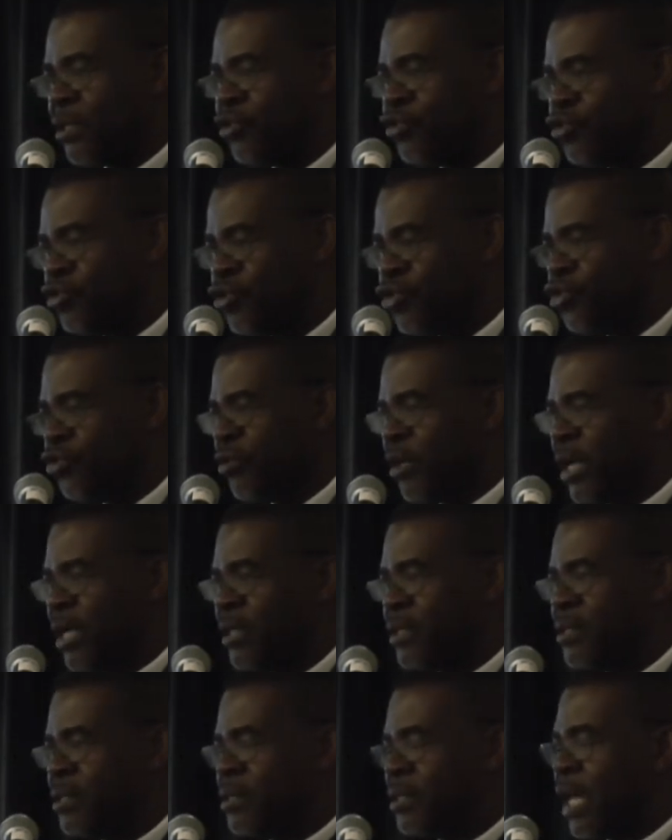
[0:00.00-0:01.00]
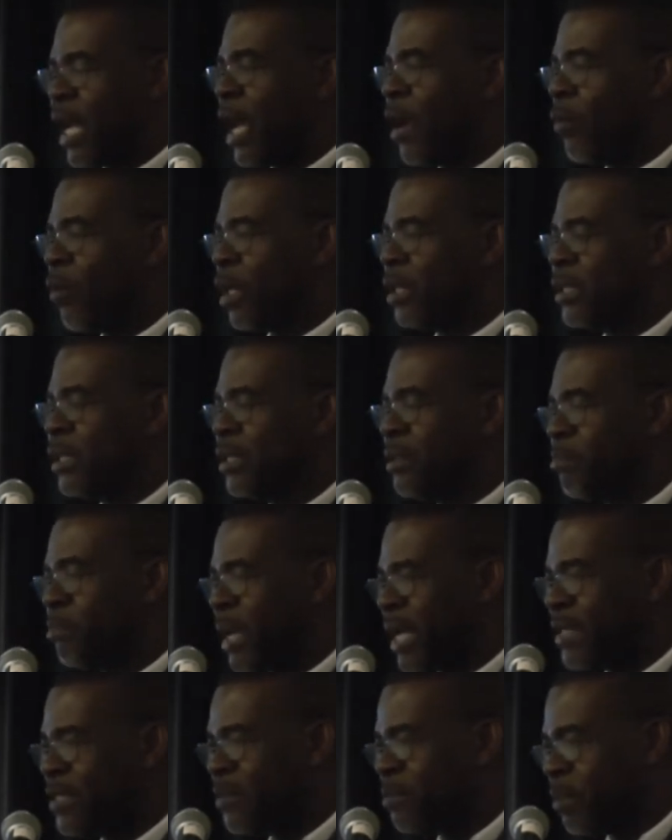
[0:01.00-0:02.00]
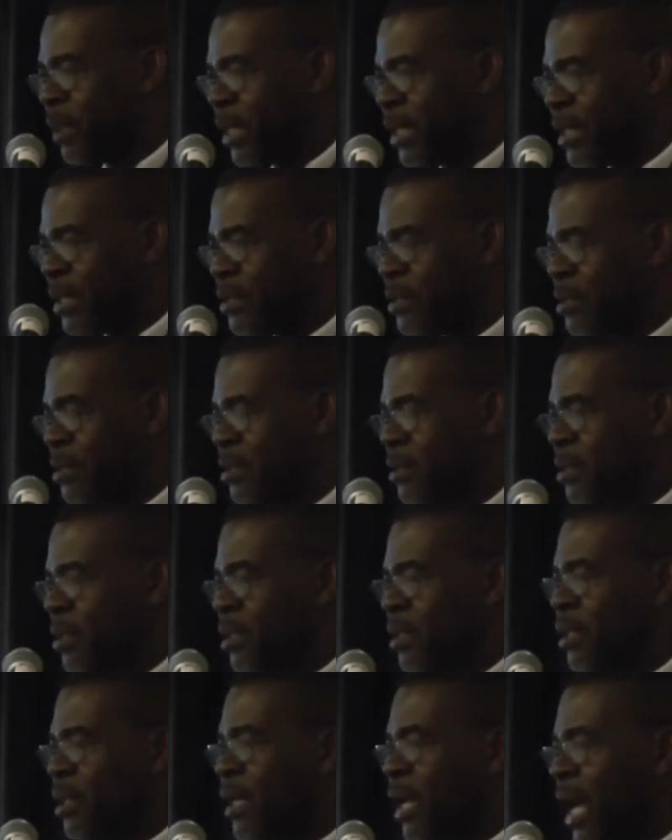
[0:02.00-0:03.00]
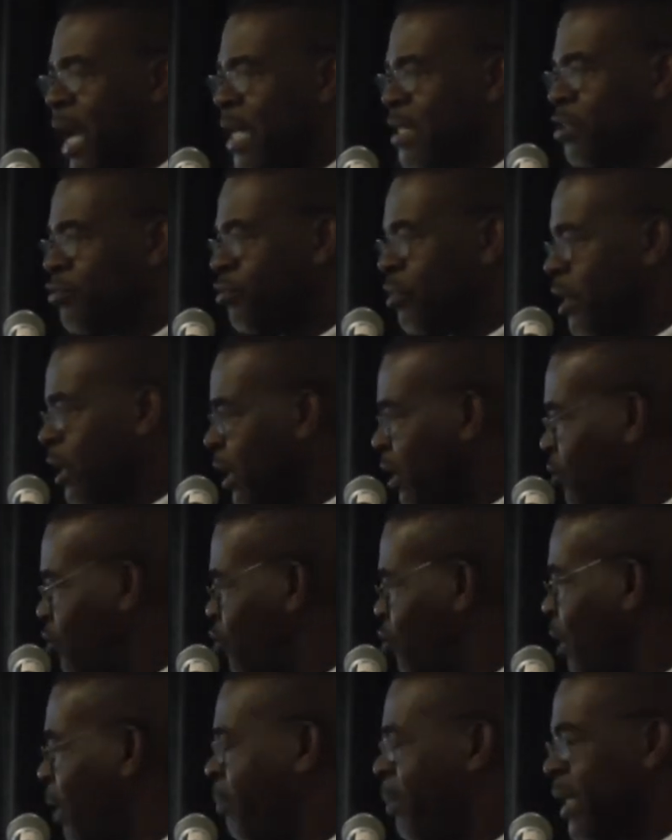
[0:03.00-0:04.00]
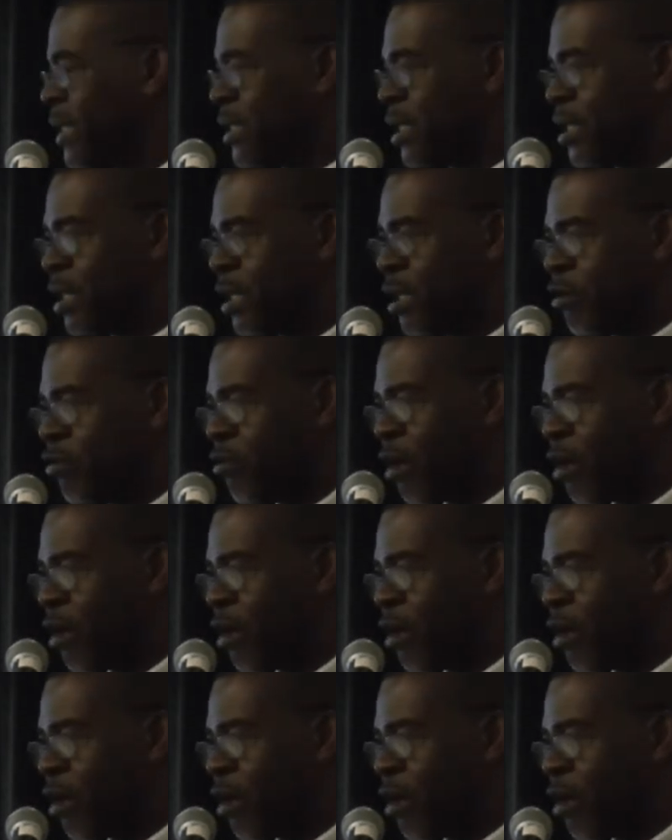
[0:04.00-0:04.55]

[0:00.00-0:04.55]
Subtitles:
the nutrients and what are the best place as it relates to a particular